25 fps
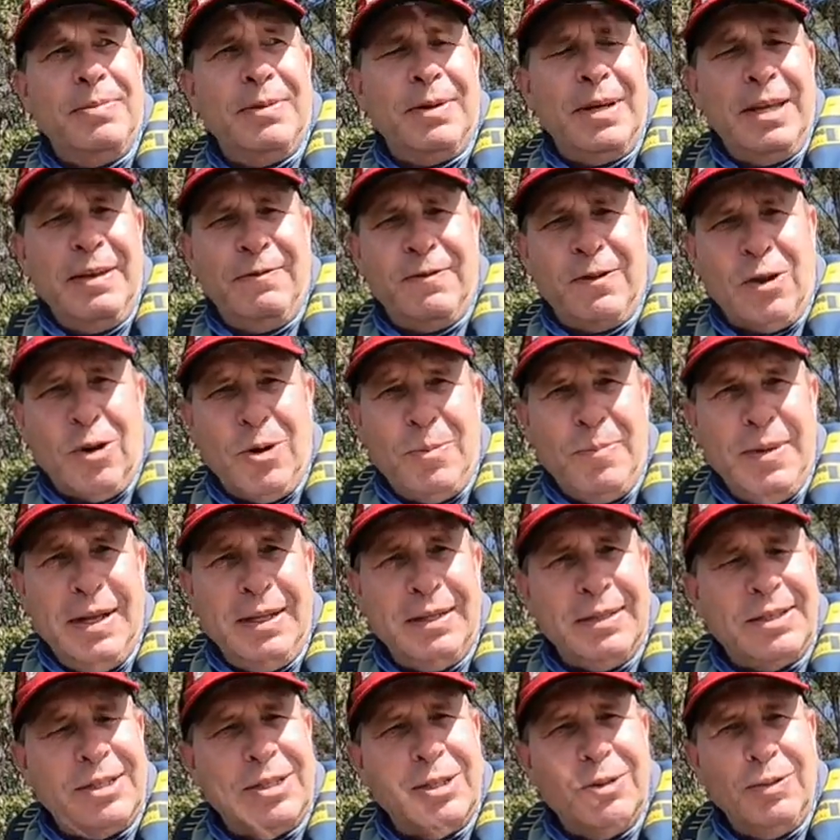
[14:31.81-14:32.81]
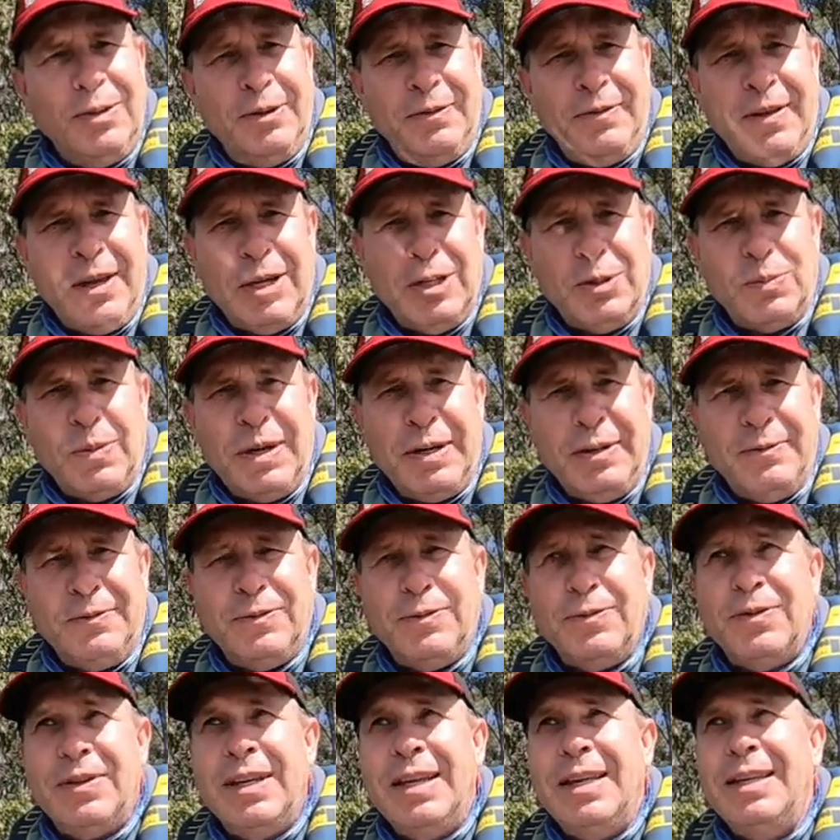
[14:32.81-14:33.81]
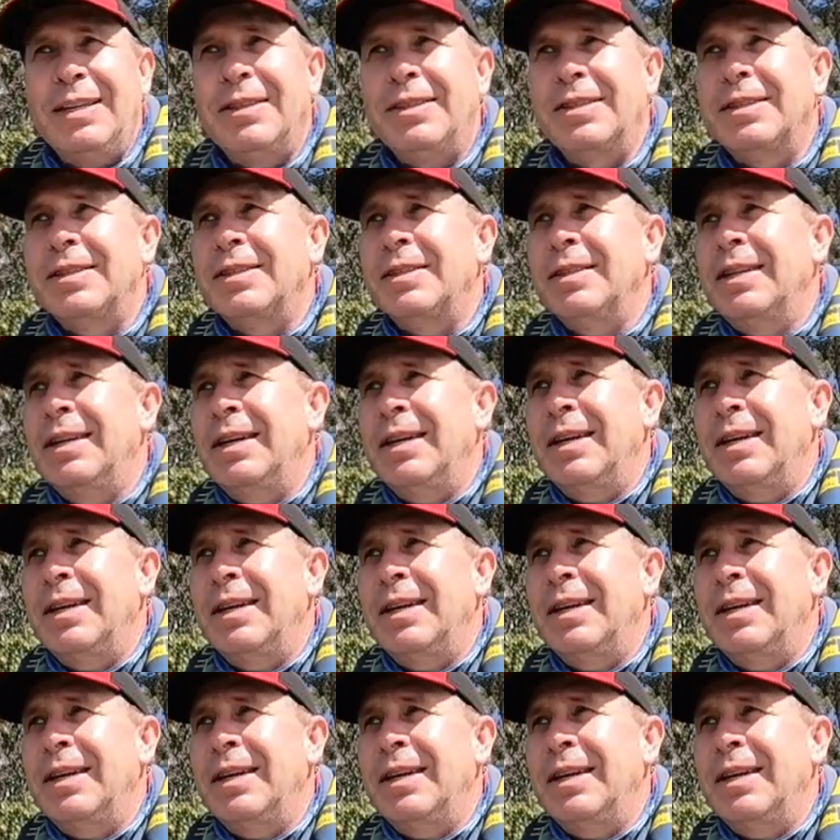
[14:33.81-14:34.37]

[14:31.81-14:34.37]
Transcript: leave comments, do all of those wonderful things,